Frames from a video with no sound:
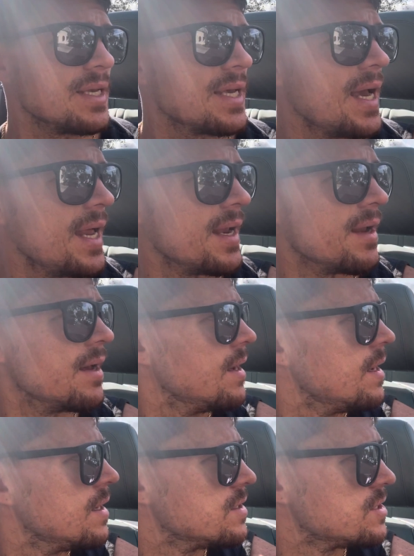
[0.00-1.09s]
can,
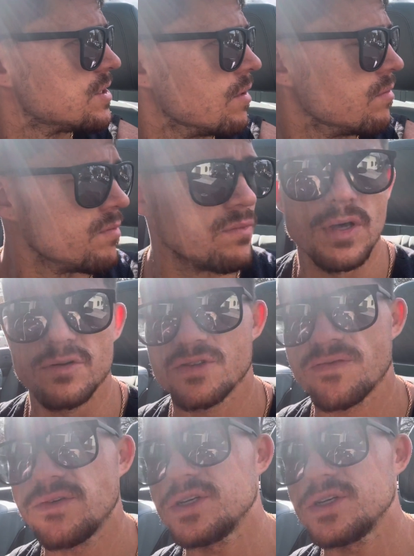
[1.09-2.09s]
so those foot